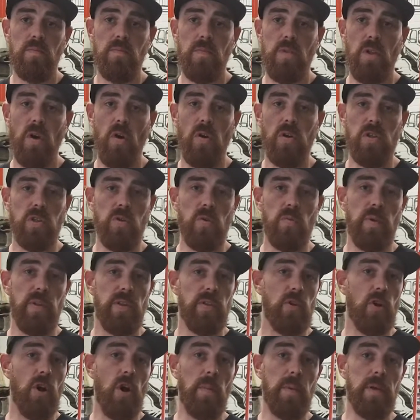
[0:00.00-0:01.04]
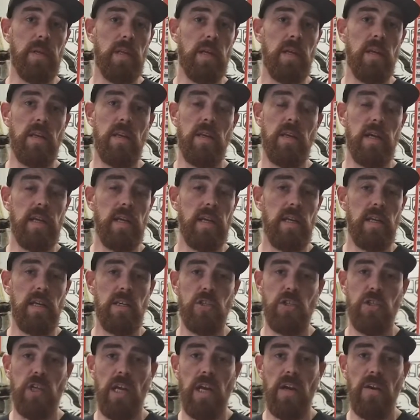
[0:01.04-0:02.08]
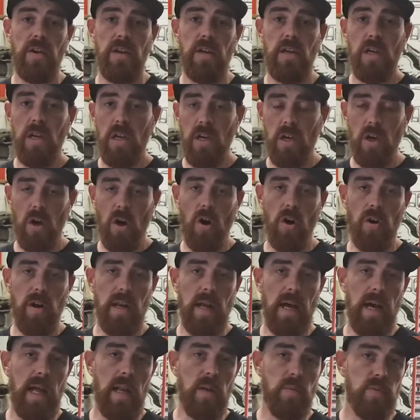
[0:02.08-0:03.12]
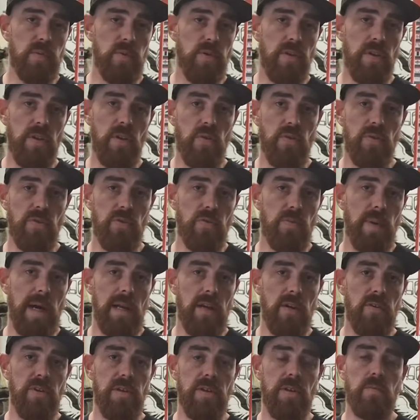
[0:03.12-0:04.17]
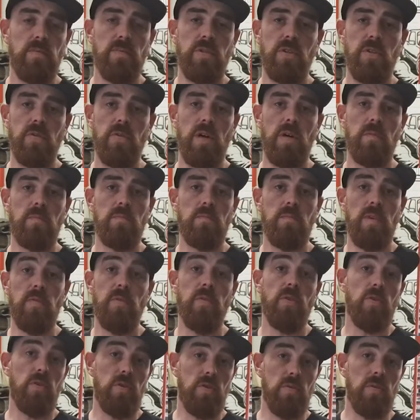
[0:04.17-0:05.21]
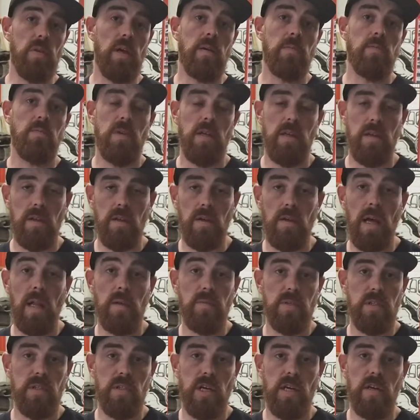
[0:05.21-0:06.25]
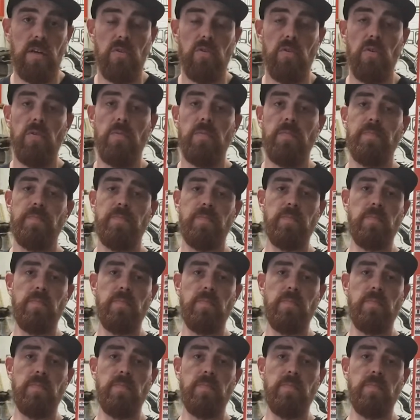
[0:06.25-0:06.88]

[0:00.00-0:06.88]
Also with commenting, liking and sharing, all of that helps with the YouTube algorithm, so if you could do that, it helps the channel grow.